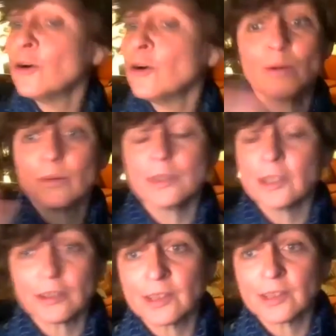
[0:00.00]
Or,
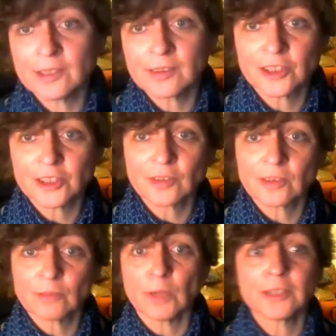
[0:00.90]
these are
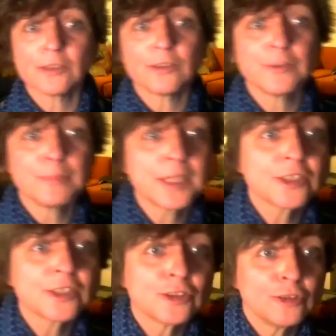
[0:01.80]
just one of a
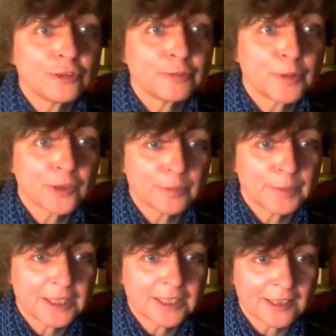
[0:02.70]
multitude of
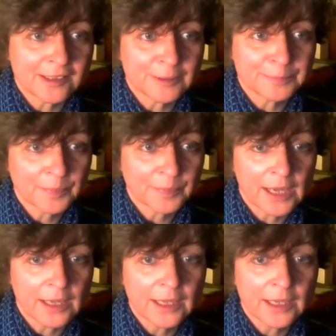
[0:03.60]
possibilities. Yeah.